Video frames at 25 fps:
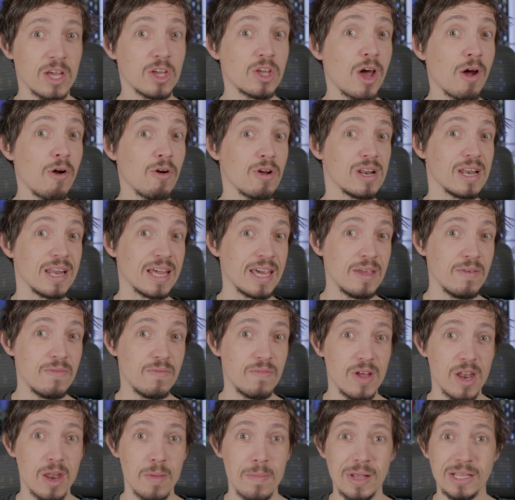Currently,
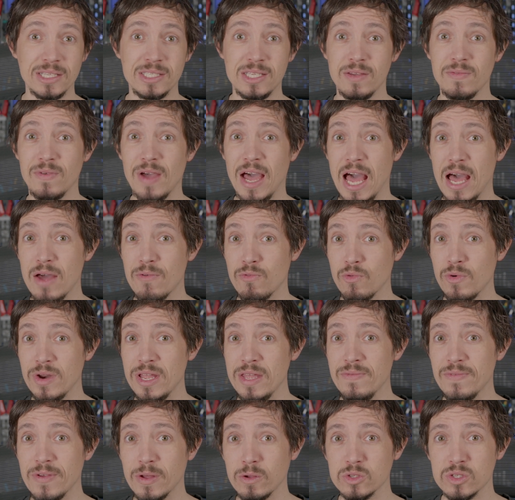Filamentive have
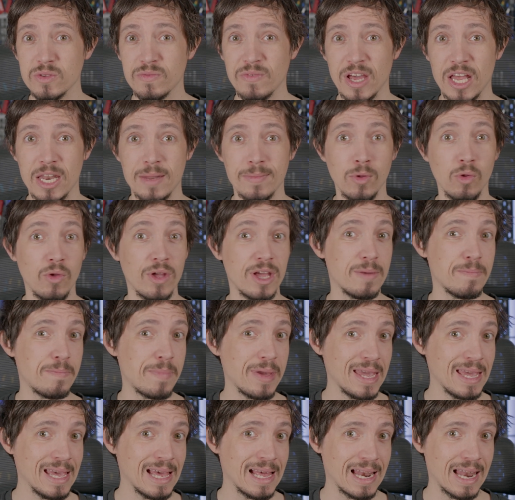refills available in
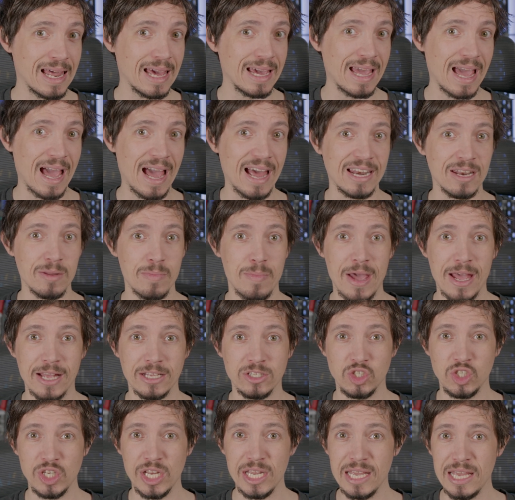PLA and
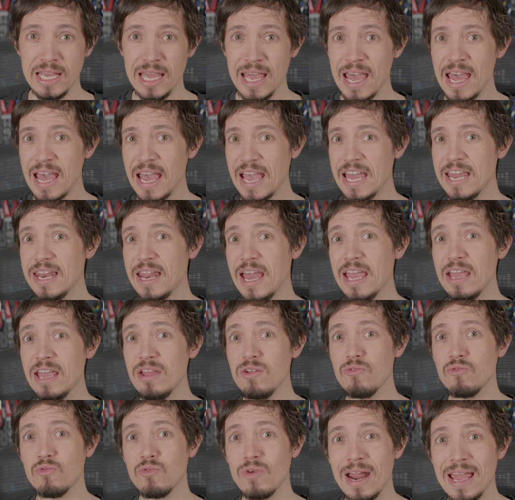PETG in
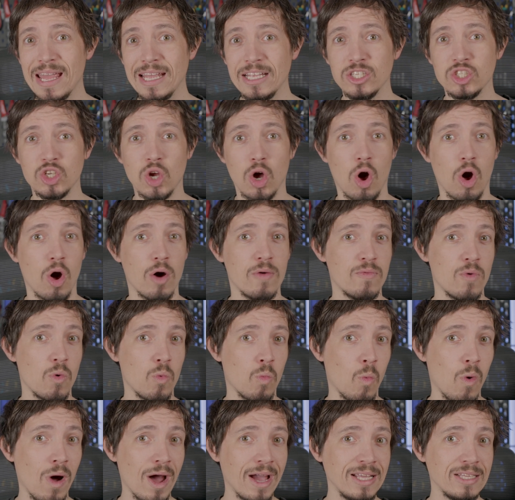a range of
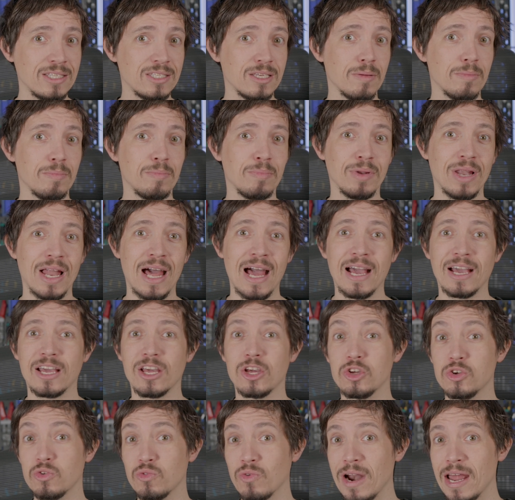white,
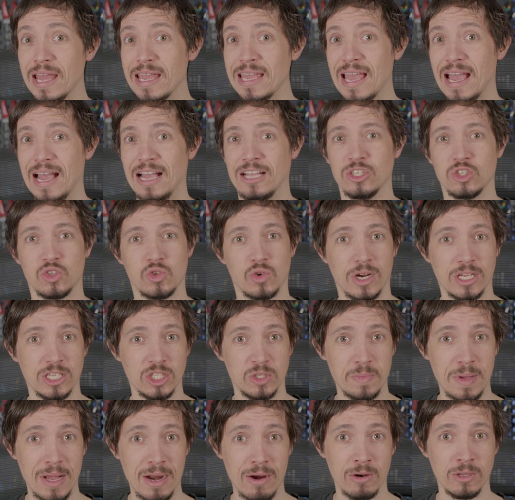black, grey and
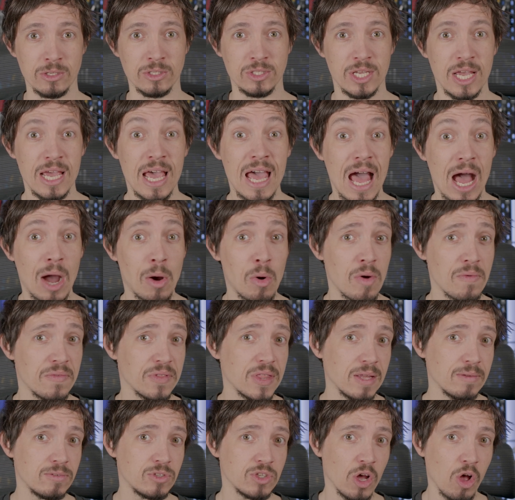transparent. However,
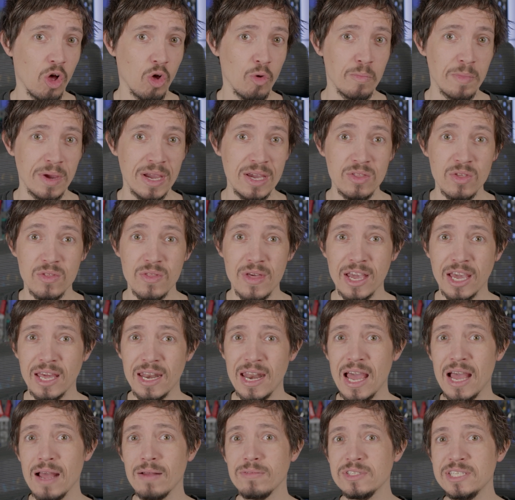they've told me that they're going
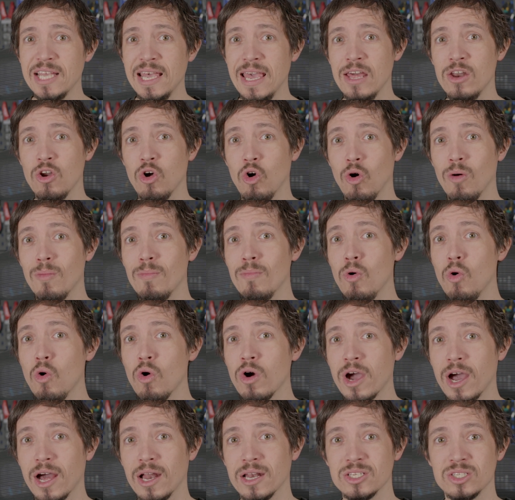to have 10 or more
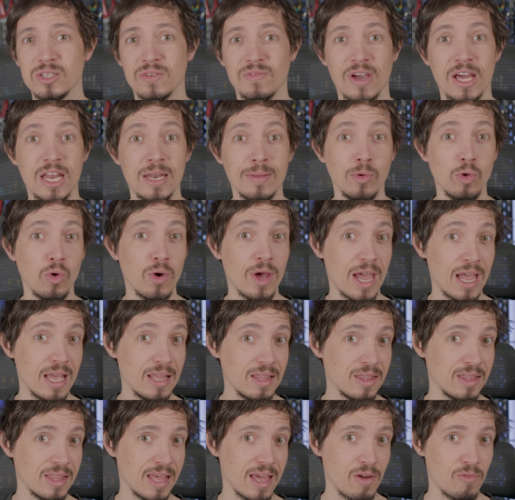colours available
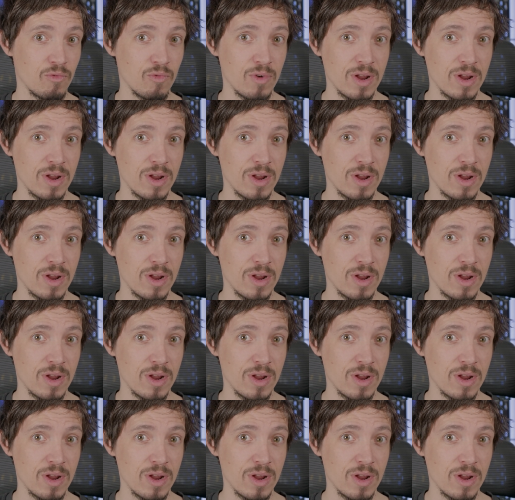in their